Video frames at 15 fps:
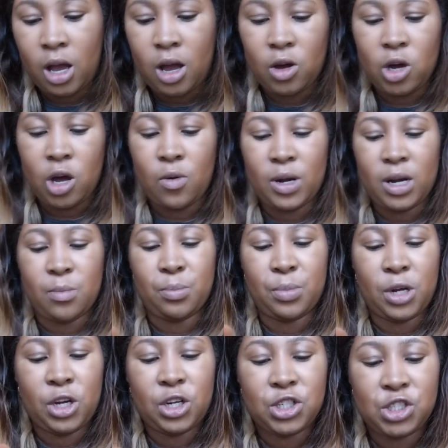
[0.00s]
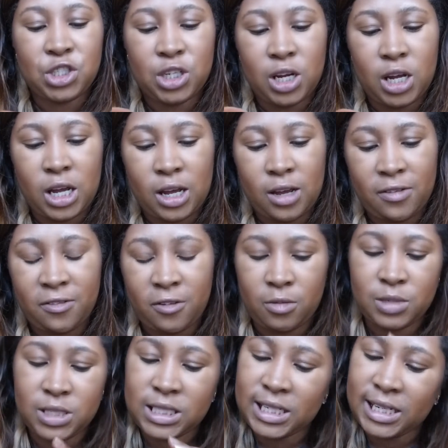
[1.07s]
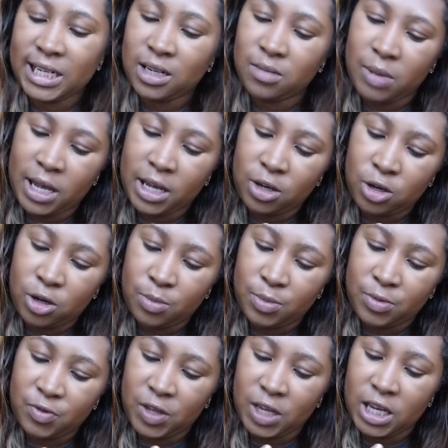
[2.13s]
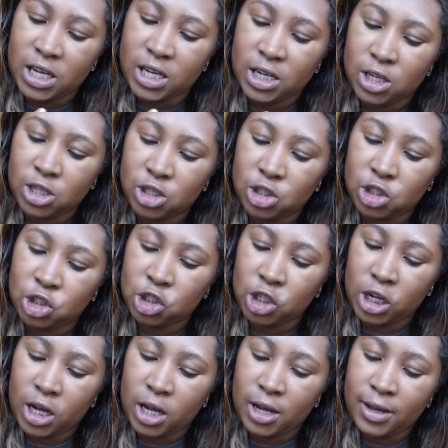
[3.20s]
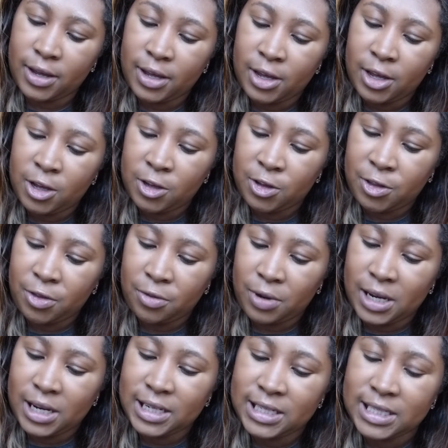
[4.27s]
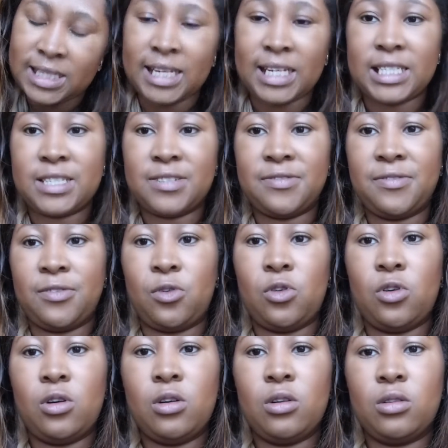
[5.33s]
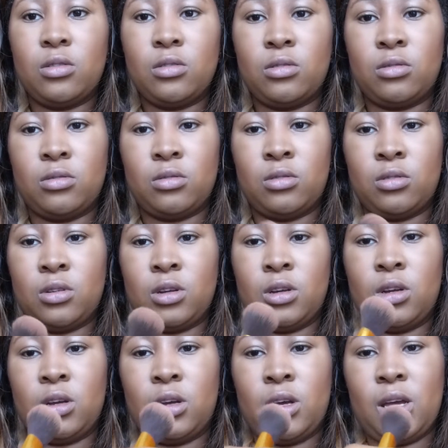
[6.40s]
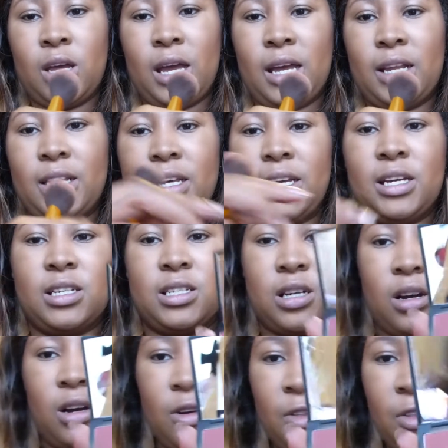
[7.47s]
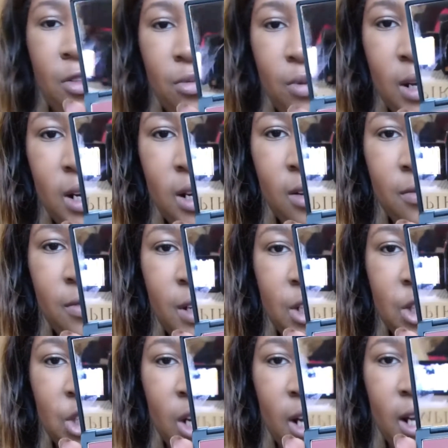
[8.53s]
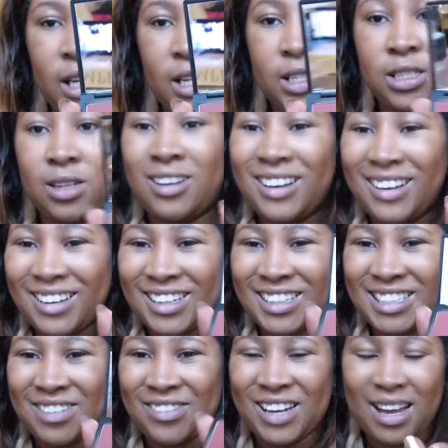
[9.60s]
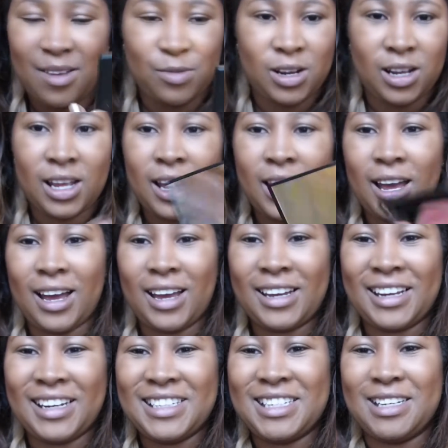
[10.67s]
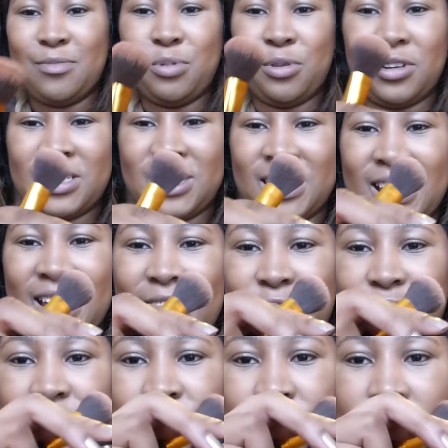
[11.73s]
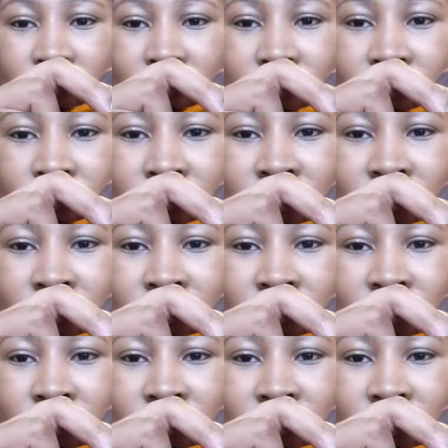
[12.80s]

I'll go in a blush from Sleek Makeup, the Sugar 364. And these are 3 lovely shades. I can see my camera. Can you see the books that they're held up on?